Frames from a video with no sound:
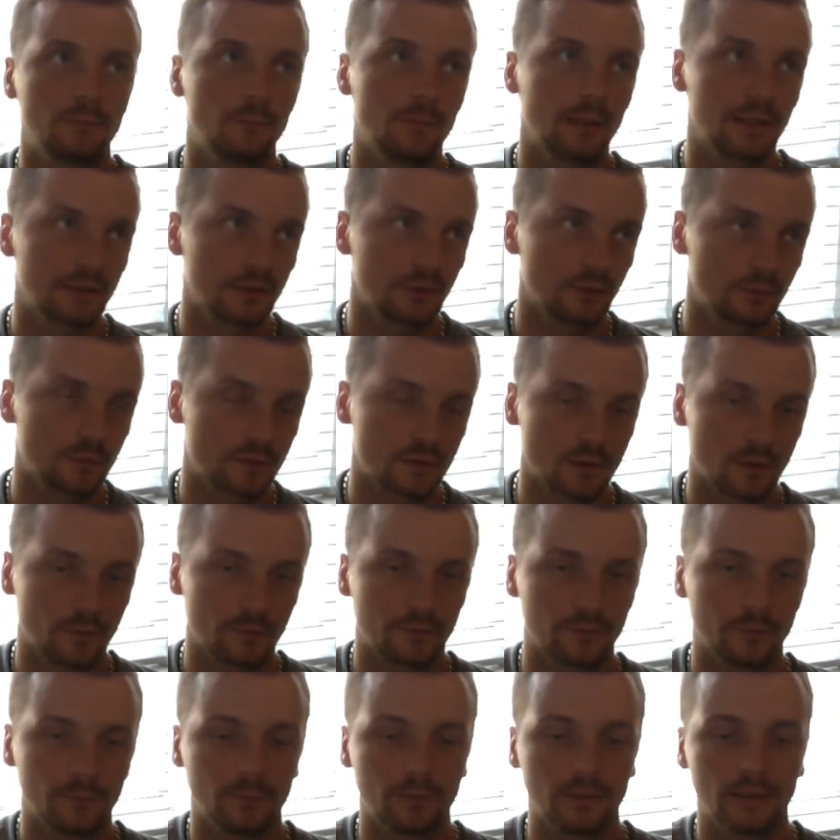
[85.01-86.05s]
Man U
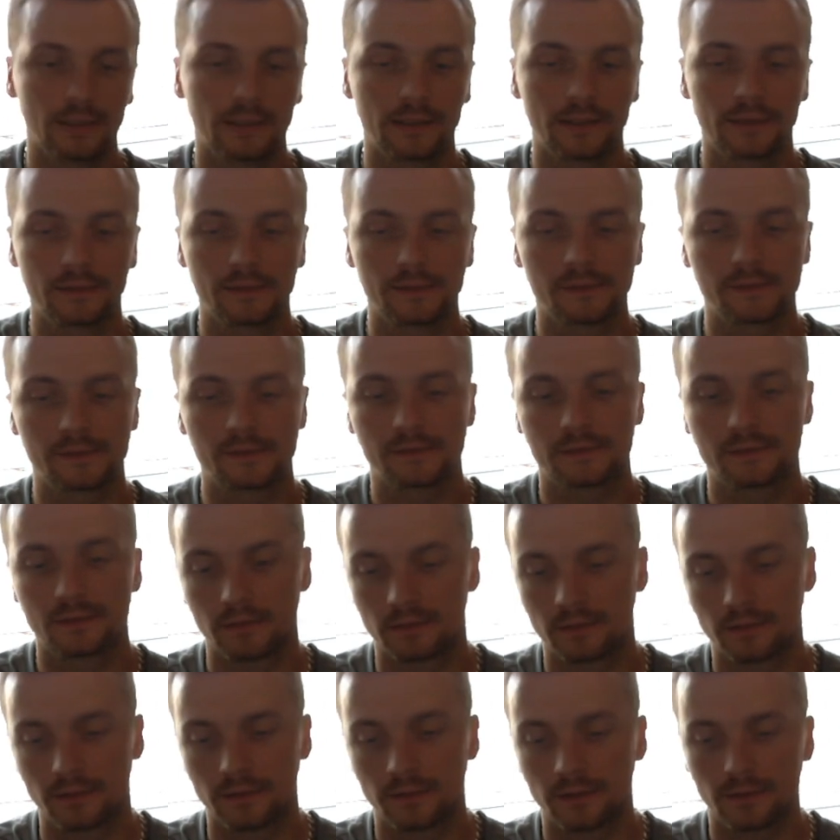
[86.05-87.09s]
stopped some players,
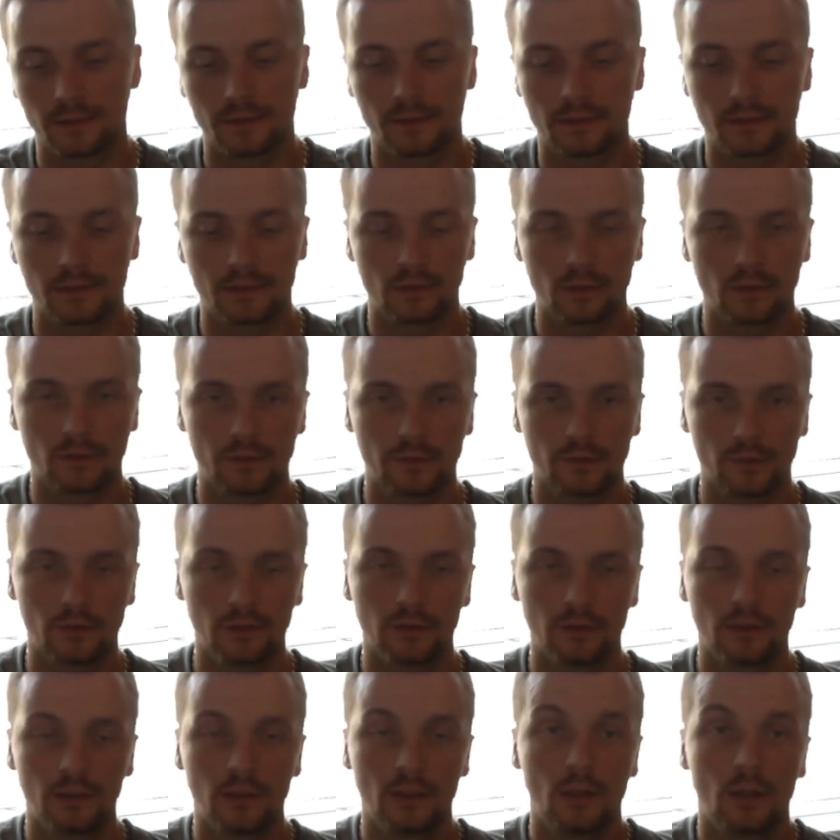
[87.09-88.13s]
da da da da da, it goes on.